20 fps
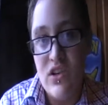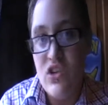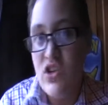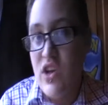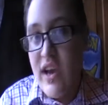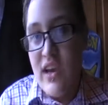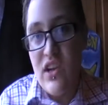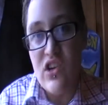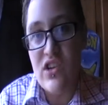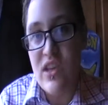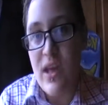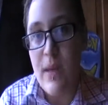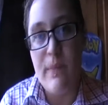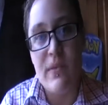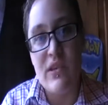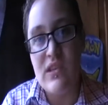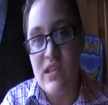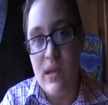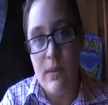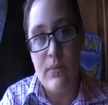change their
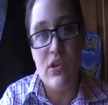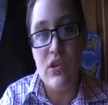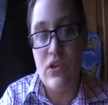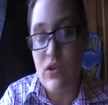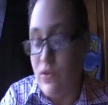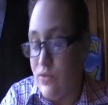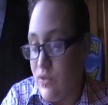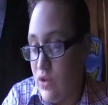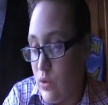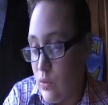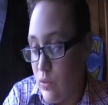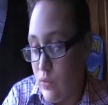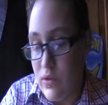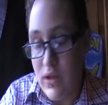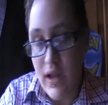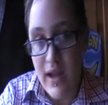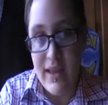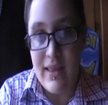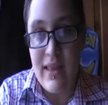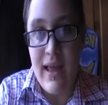perception of you
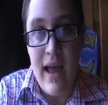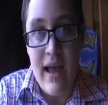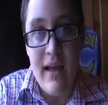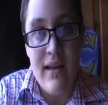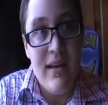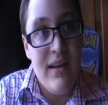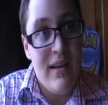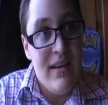like that.